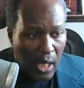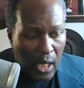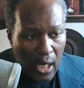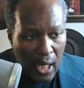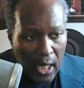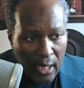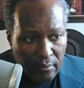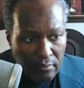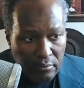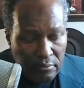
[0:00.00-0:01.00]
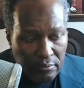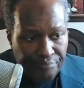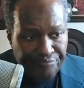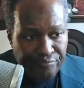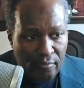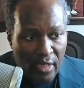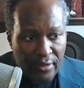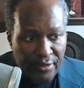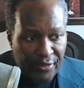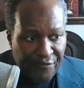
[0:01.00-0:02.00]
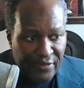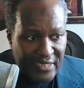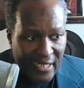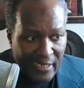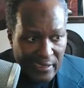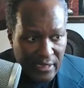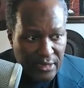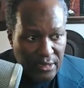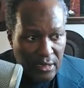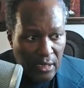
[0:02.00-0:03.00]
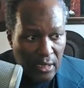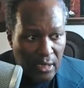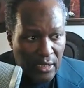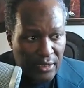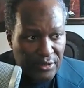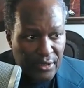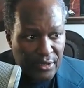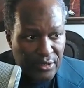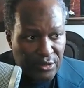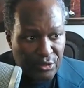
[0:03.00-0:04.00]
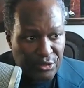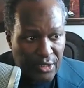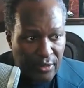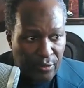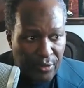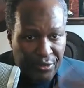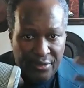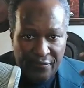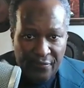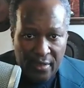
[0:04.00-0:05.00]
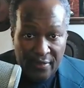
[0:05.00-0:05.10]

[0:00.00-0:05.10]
um, different techniques and associated with uh,